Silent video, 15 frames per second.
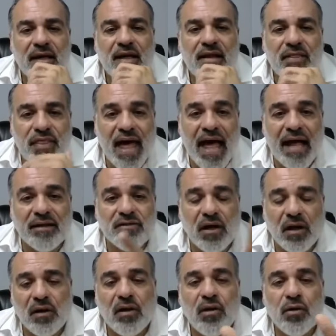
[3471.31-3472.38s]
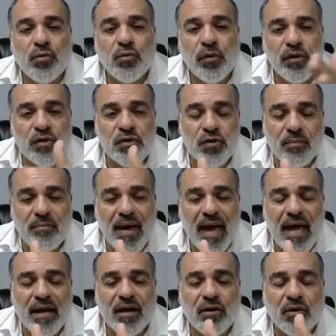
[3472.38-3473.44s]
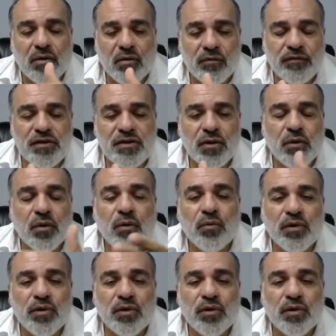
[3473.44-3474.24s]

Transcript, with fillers: That, along with the somatic physical,